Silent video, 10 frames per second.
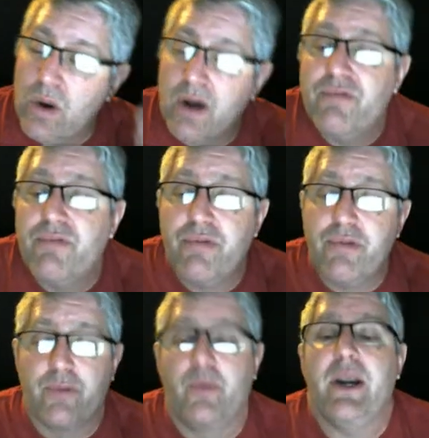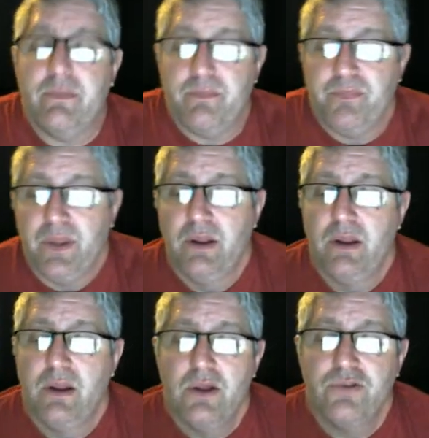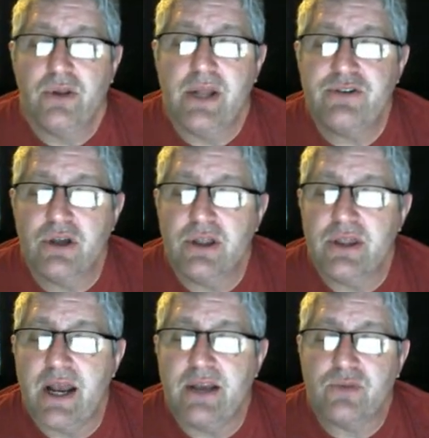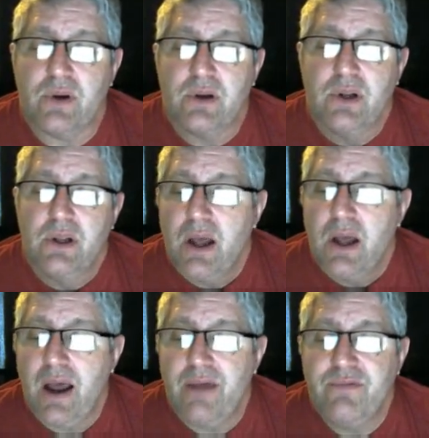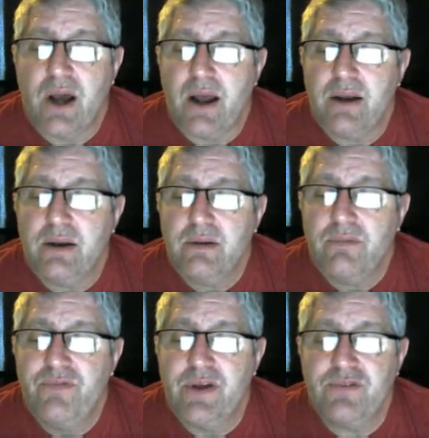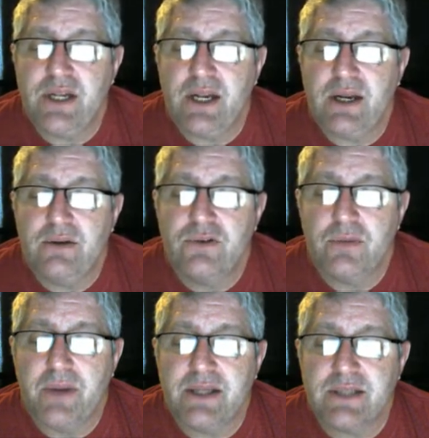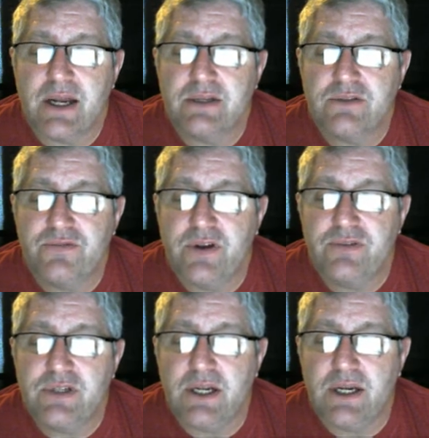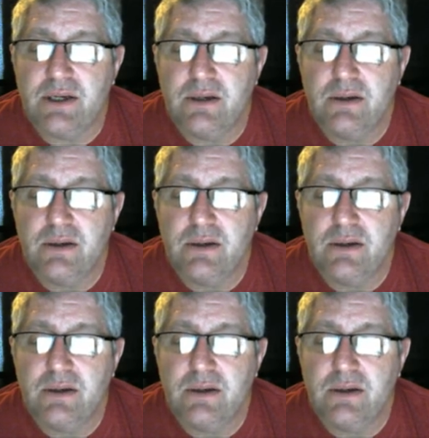of 3. So let's look at the next one. I've got 15, so my next side is 15,